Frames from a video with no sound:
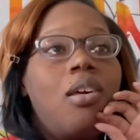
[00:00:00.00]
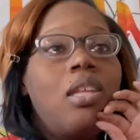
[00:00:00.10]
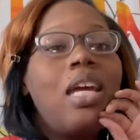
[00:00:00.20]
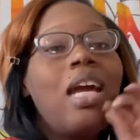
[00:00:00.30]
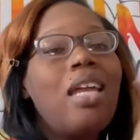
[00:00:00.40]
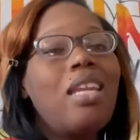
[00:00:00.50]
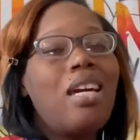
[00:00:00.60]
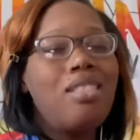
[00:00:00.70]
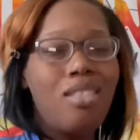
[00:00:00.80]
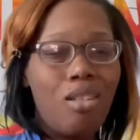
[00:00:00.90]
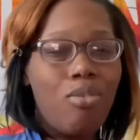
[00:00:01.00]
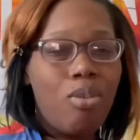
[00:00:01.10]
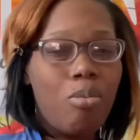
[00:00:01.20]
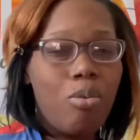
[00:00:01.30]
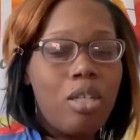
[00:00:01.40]
They got nice stuff for
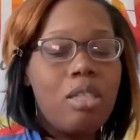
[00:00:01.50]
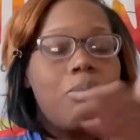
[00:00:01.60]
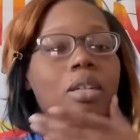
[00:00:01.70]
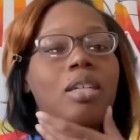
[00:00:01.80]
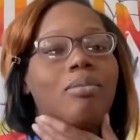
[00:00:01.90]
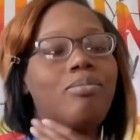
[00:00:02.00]
the boys, but